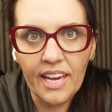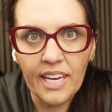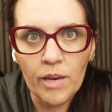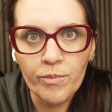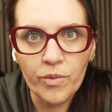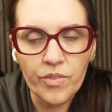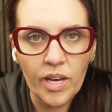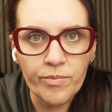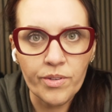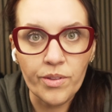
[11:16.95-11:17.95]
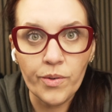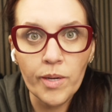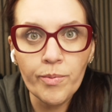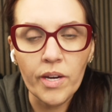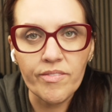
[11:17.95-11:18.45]
and get moved up to
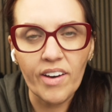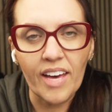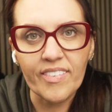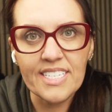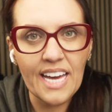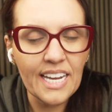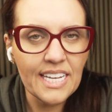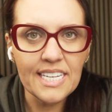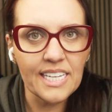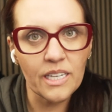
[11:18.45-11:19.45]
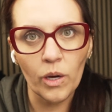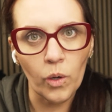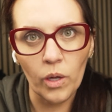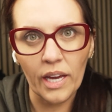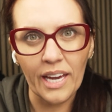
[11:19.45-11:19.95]
3.5 because I didn't need
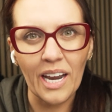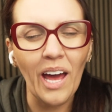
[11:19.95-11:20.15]
I